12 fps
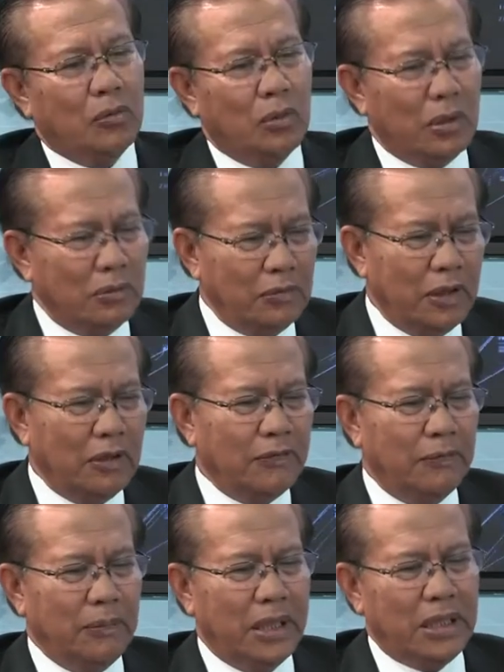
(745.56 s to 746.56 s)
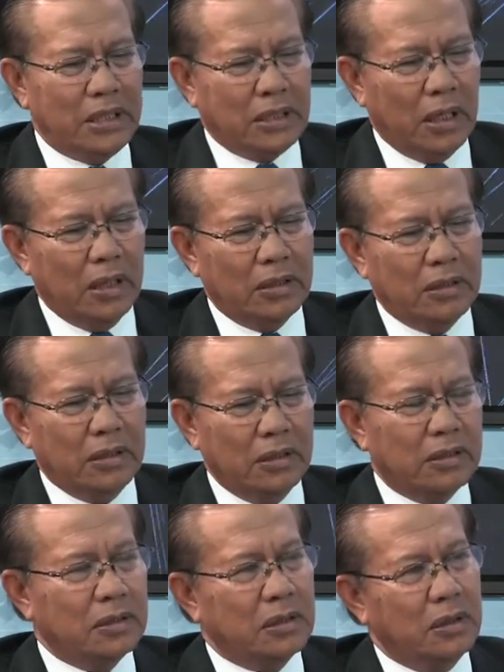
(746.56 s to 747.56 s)
Well, we have many
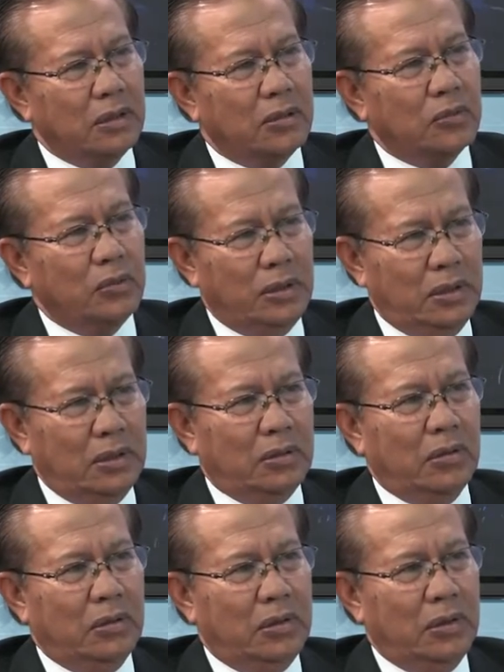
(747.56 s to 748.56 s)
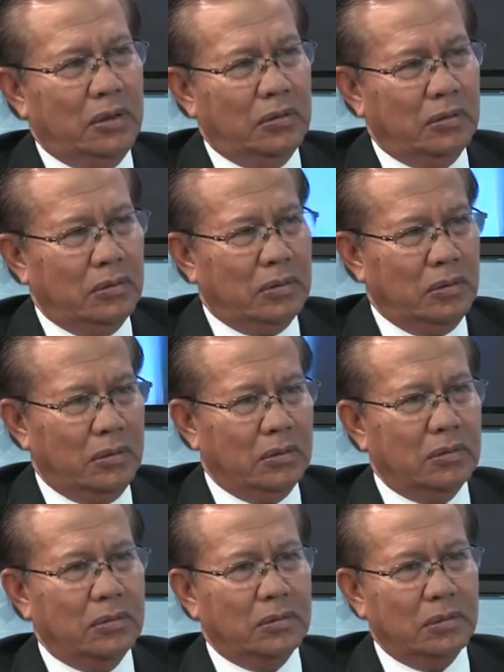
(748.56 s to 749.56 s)
challenges. Uh, we continue
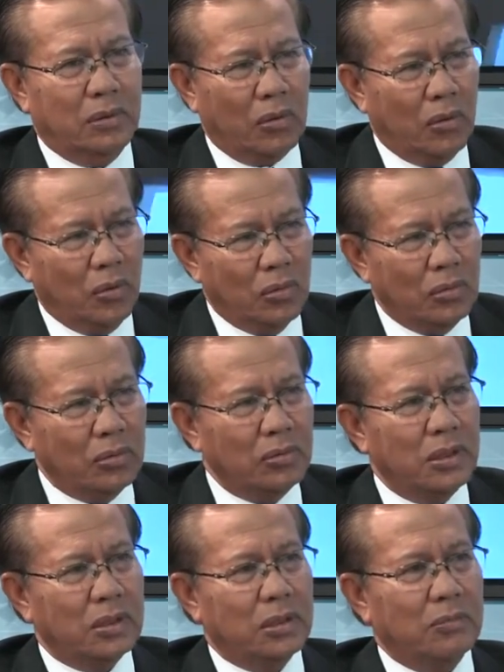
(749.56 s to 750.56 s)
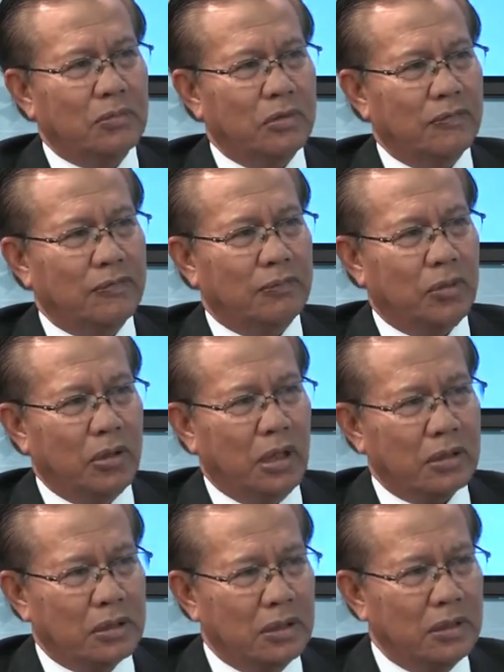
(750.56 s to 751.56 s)
to grow in terms of
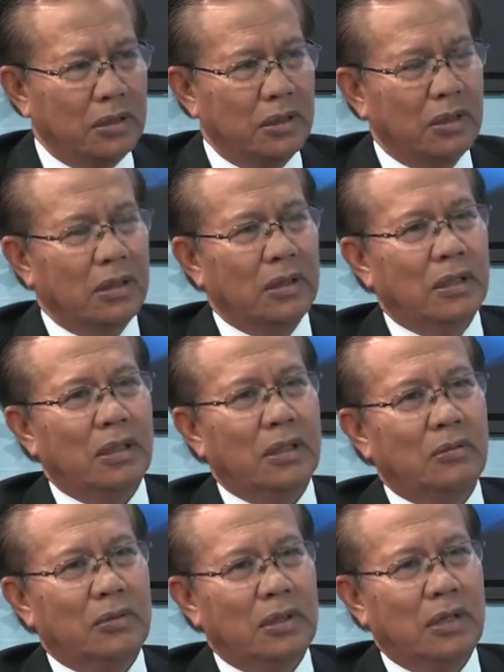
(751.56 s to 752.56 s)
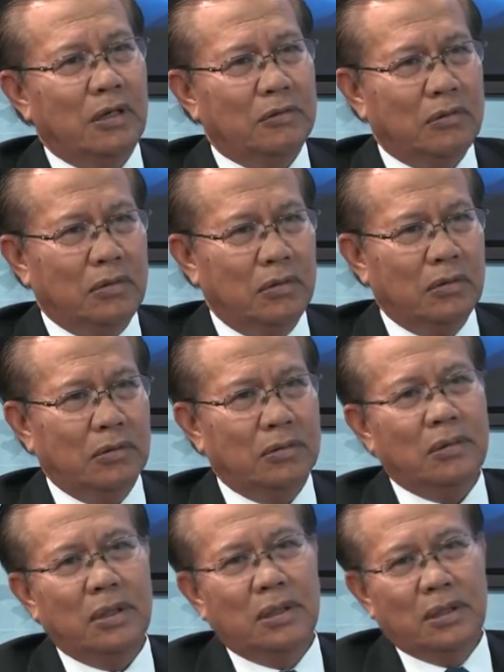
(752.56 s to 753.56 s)
production, and we have
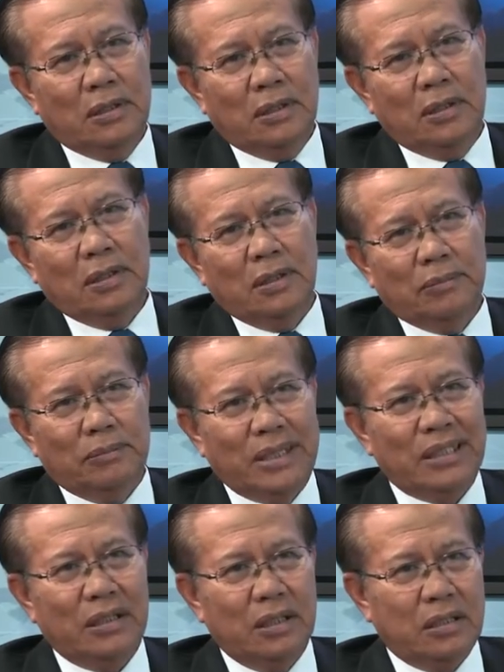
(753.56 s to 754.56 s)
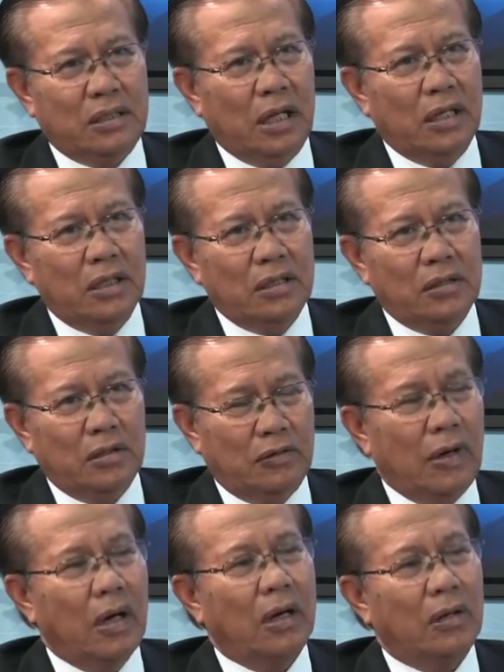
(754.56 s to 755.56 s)
to uh, meet the challenge
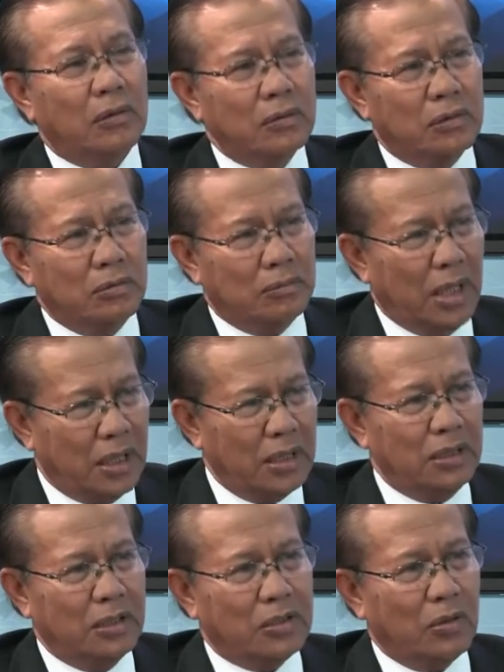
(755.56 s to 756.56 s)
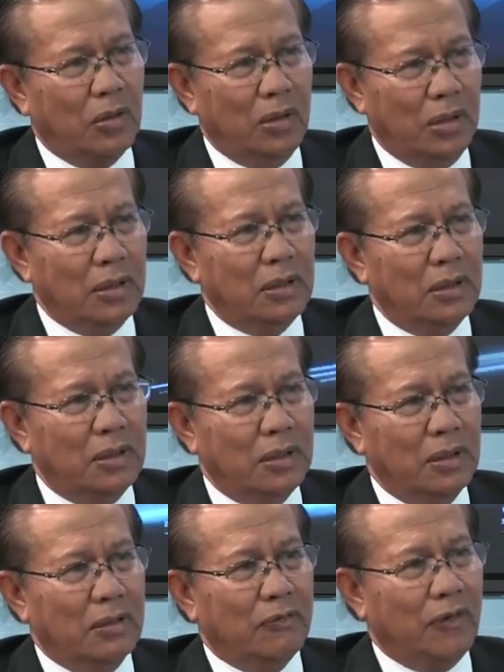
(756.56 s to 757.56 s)
of how to market this oil,
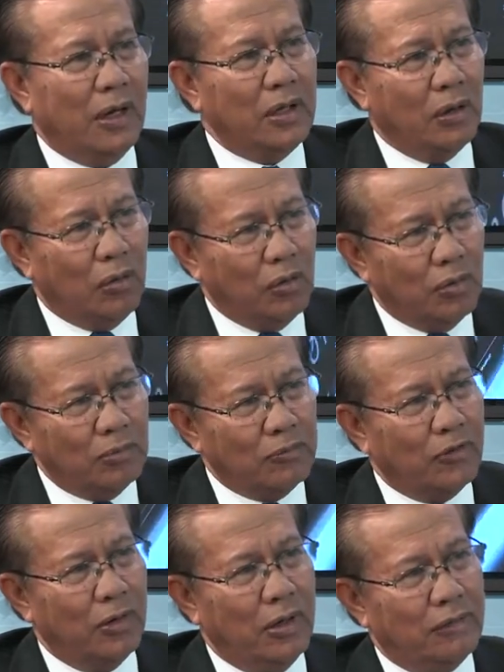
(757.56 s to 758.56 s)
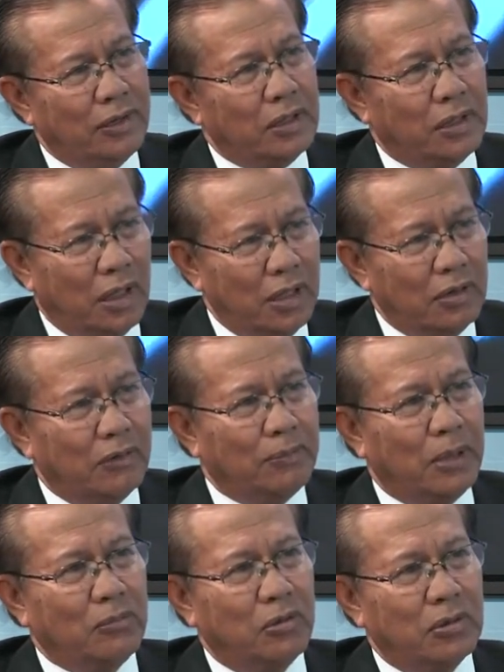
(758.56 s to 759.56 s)
find a home for every ton of
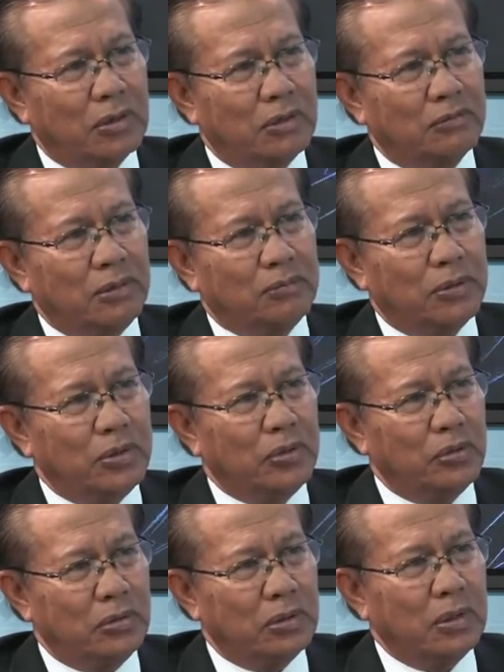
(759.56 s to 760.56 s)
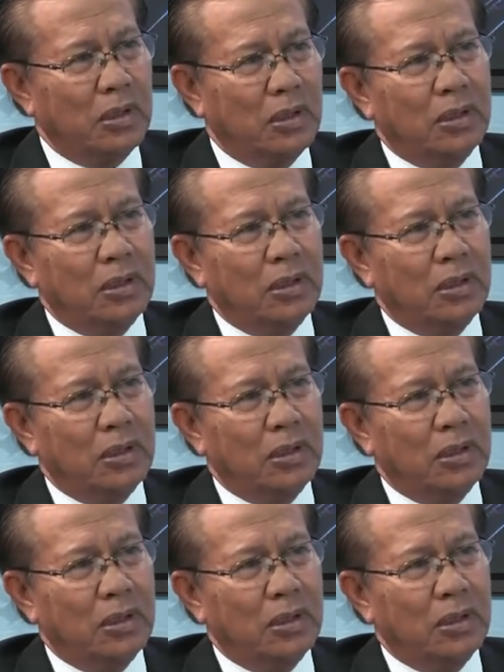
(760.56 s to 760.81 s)
palm oil that we produce.